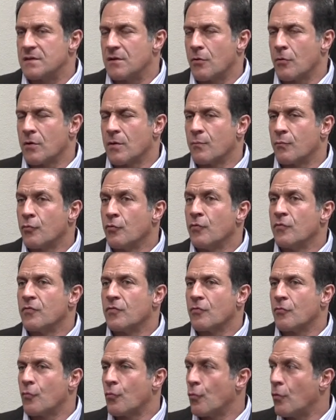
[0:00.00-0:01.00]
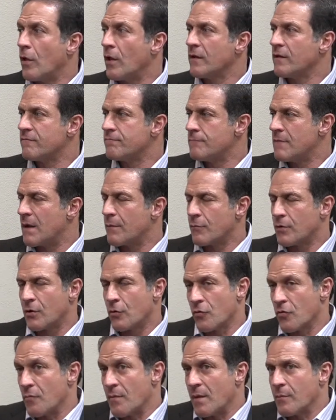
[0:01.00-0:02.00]
or improve their quality of memory,
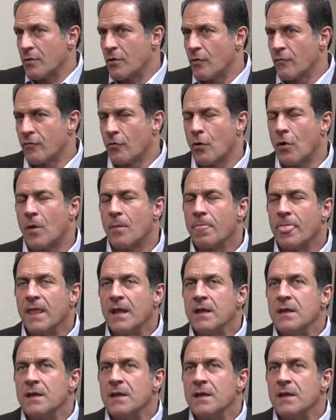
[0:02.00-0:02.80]
or their memory overall.